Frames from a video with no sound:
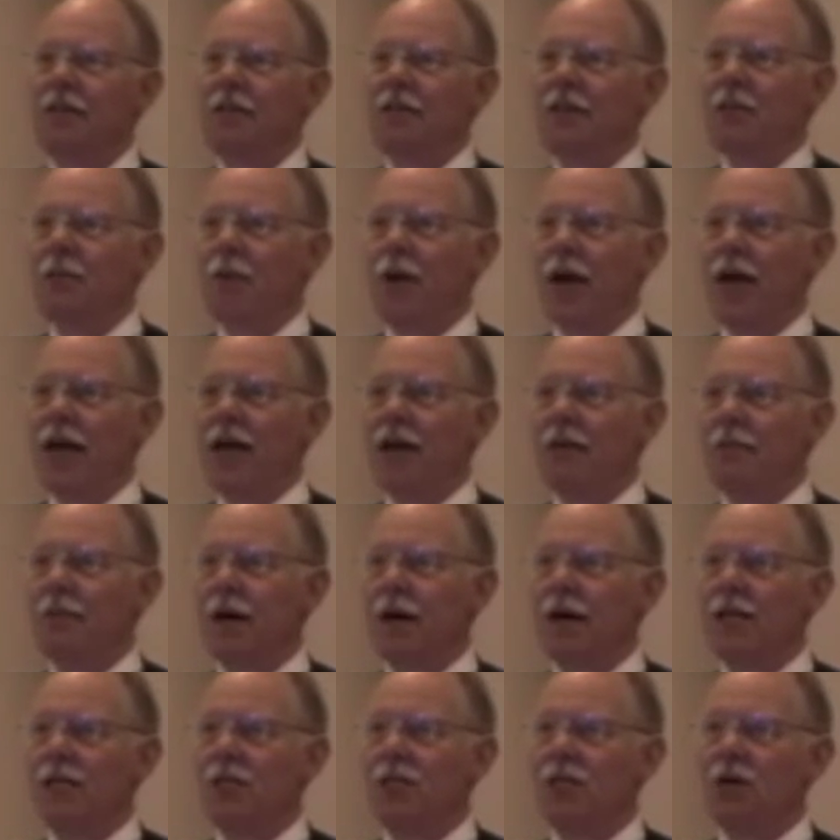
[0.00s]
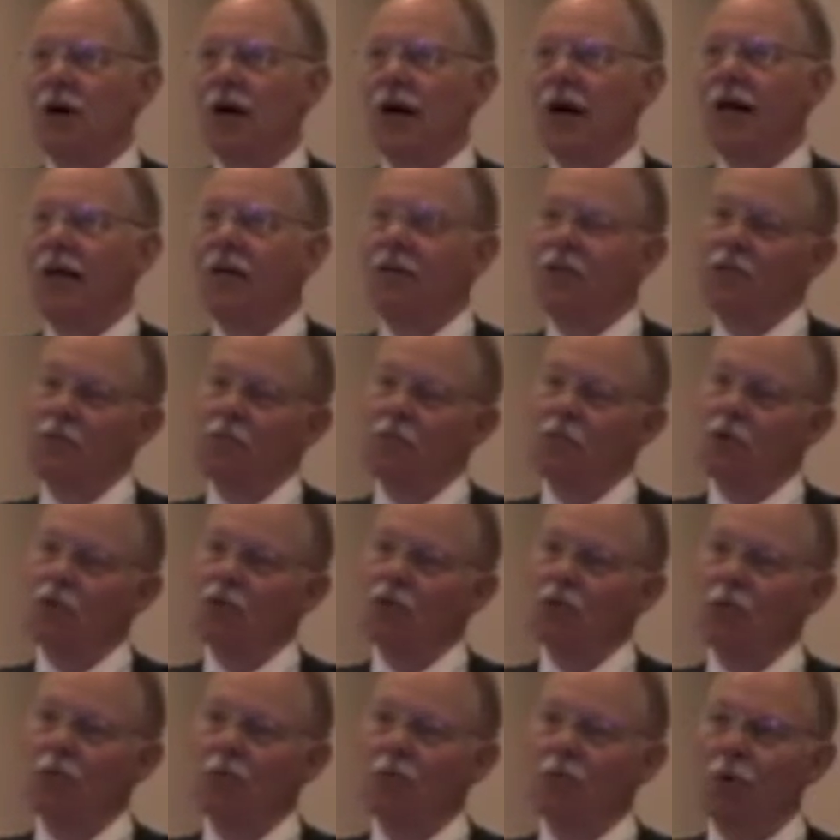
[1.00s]
the randomized trial is the
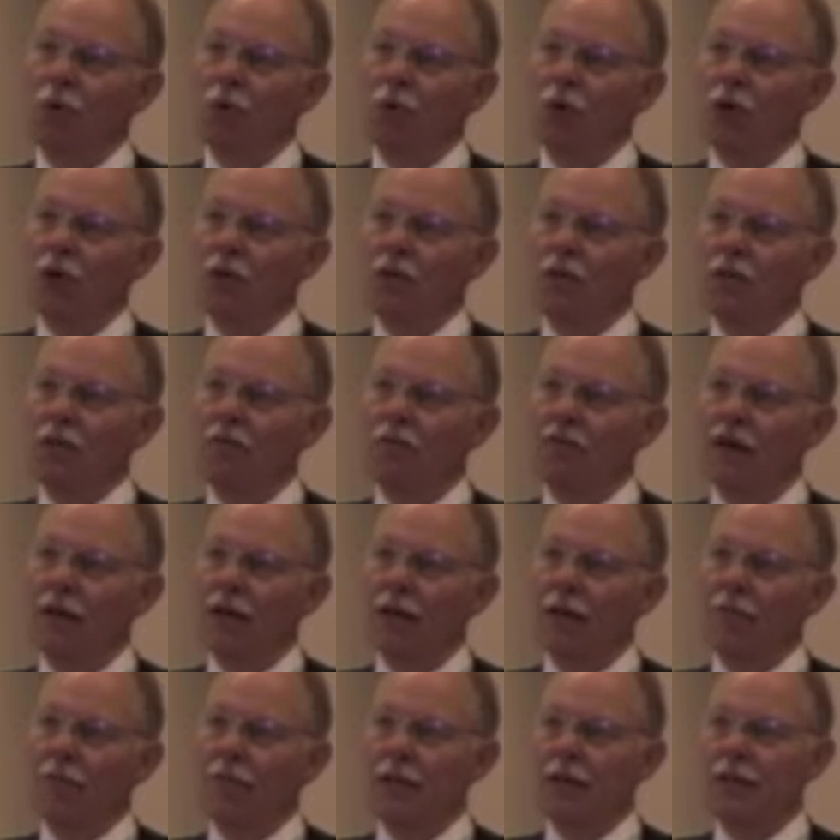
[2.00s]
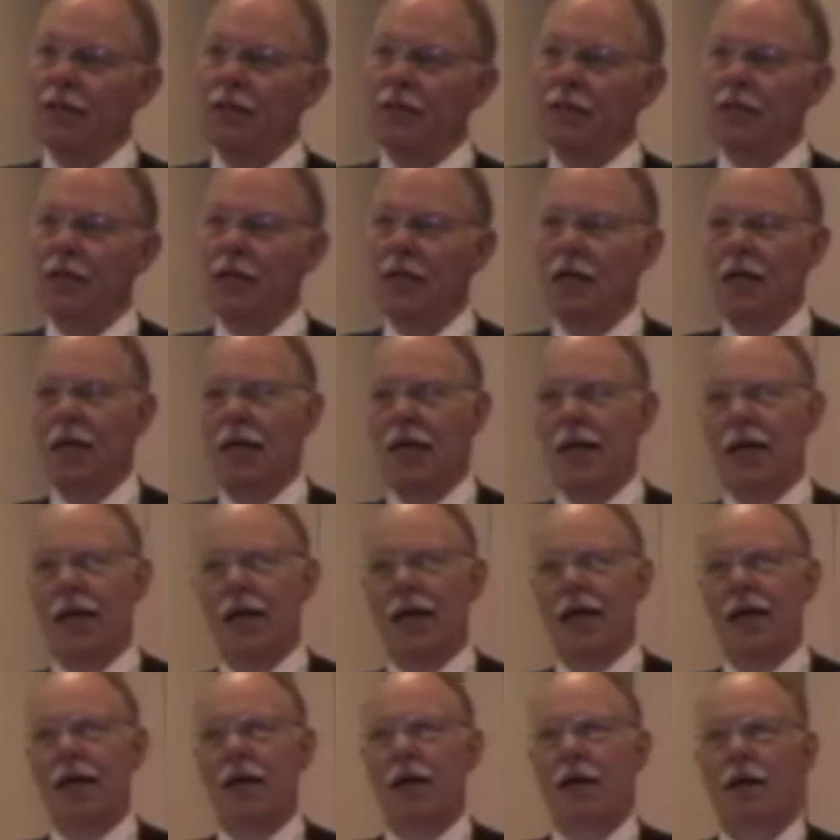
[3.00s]
most important development
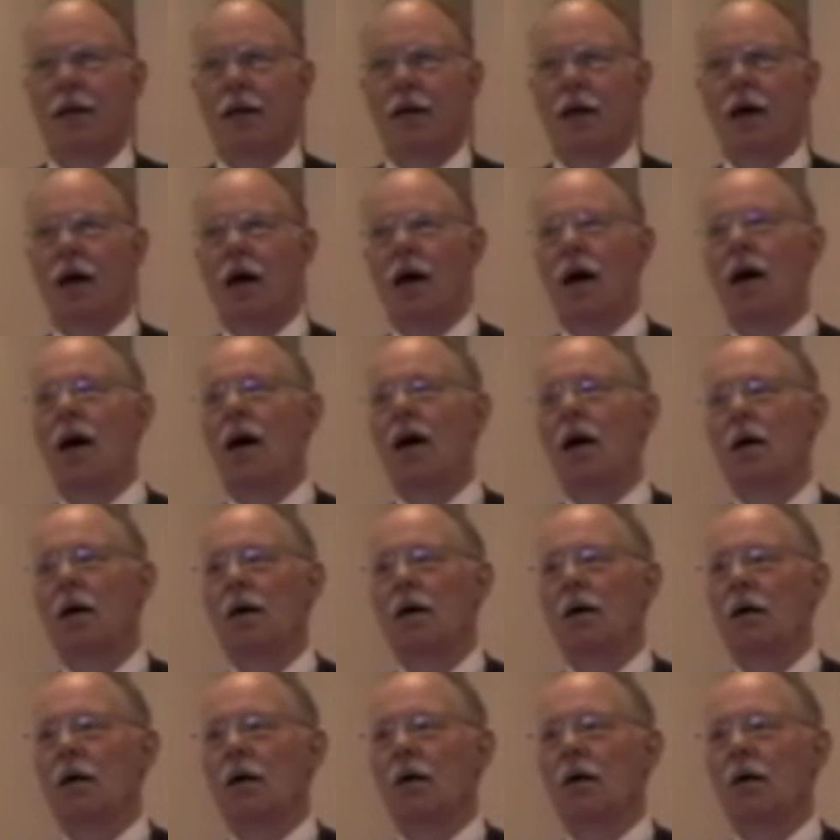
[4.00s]
in uh,